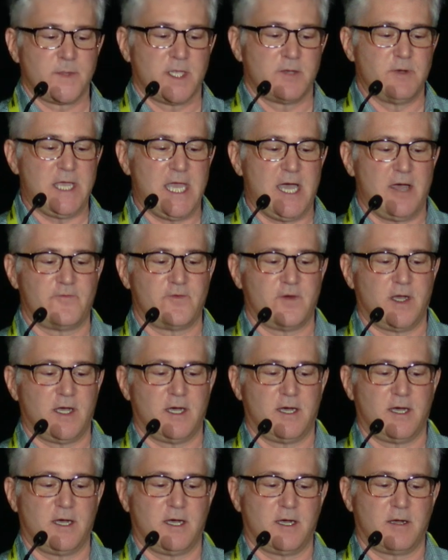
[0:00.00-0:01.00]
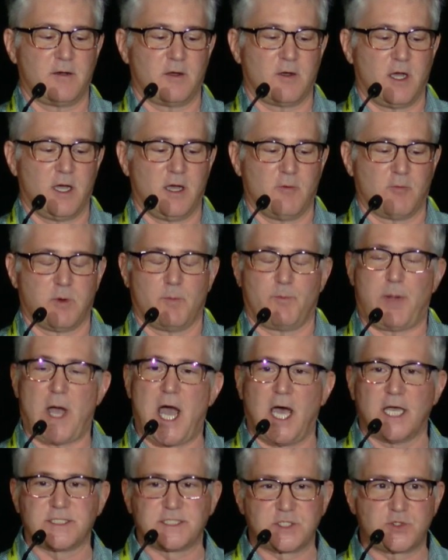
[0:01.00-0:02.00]
We have a
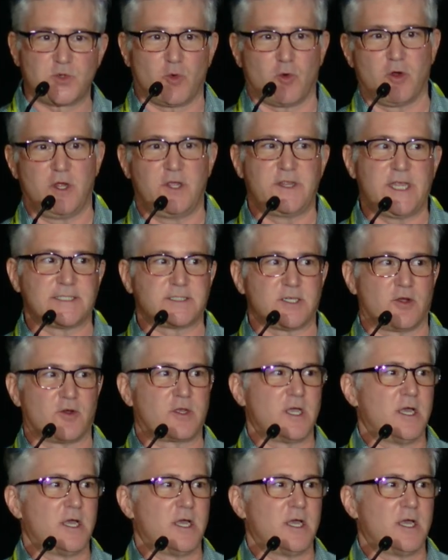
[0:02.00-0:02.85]
repository that's our